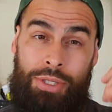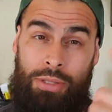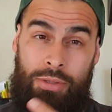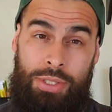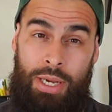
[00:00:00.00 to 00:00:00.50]
Check
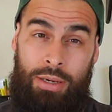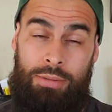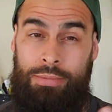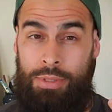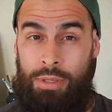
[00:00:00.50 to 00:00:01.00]
those out.
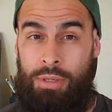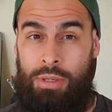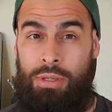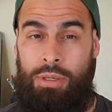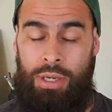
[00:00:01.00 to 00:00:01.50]

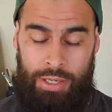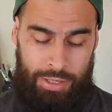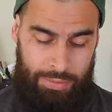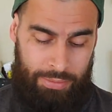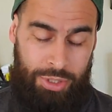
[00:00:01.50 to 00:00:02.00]

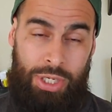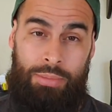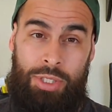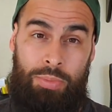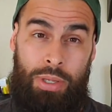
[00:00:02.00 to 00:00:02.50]

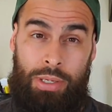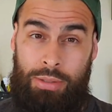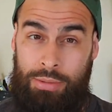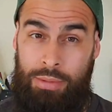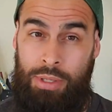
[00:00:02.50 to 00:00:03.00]
Shameless plug.
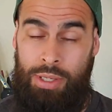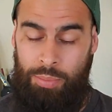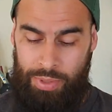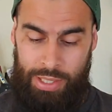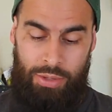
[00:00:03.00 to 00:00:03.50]

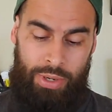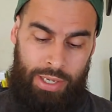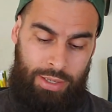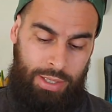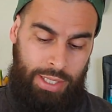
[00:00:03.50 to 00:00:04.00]
But anyway,
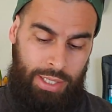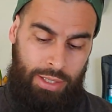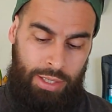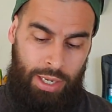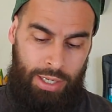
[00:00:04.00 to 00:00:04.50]

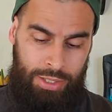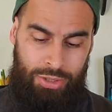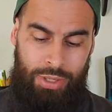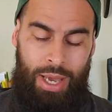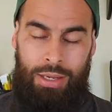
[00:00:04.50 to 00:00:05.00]
so
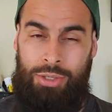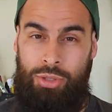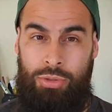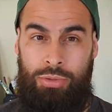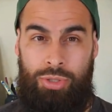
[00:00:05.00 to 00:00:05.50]
yeah,
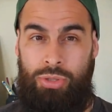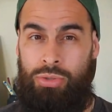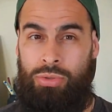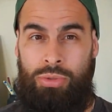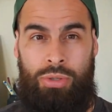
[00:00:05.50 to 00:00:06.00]
too
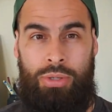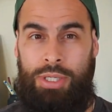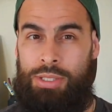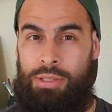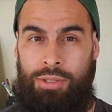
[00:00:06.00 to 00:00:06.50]

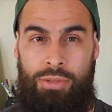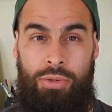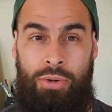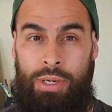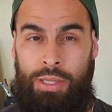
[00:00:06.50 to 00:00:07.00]
greasy,
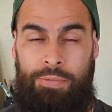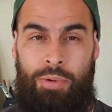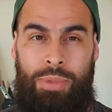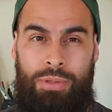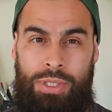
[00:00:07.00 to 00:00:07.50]
too oily for
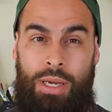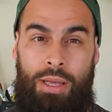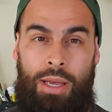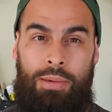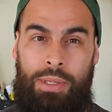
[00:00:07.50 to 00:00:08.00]
me. It was kind
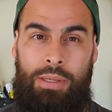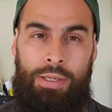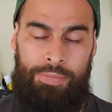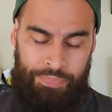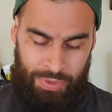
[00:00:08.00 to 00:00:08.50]
of heavy,
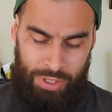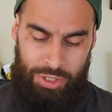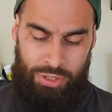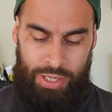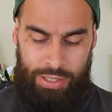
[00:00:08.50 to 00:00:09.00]

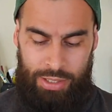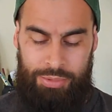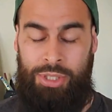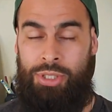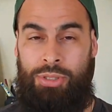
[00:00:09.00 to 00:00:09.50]
so I ended up
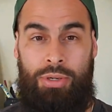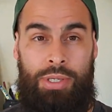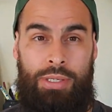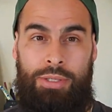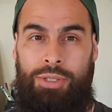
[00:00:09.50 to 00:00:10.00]
just
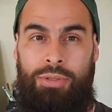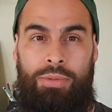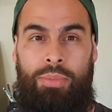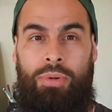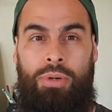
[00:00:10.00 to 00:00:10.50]
turning into
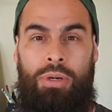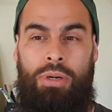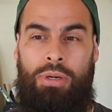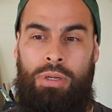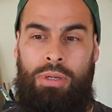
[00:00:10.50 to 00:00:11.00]
more